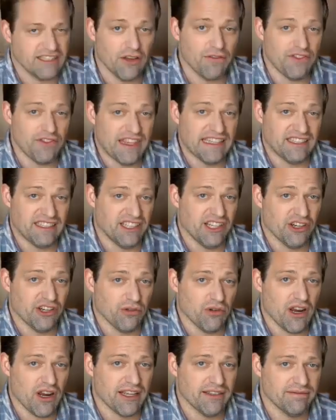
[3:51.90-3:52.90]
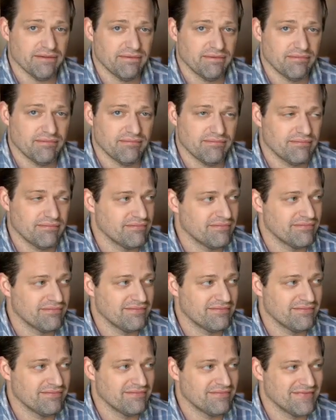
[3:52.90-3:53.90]
up this year, right?
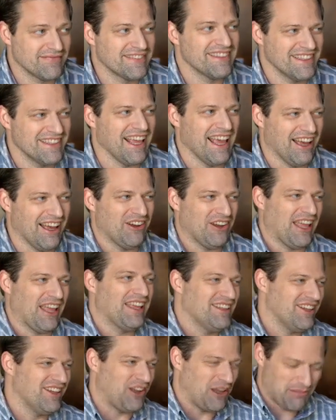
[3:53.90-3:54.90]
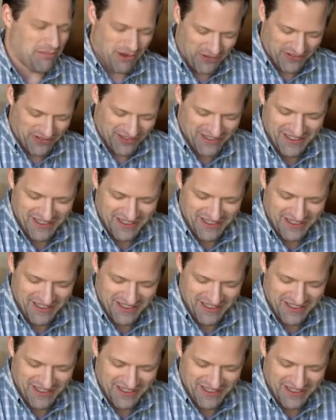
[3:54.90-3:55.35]
Of this year, yes. Yeah. Okay. Okay. perfect.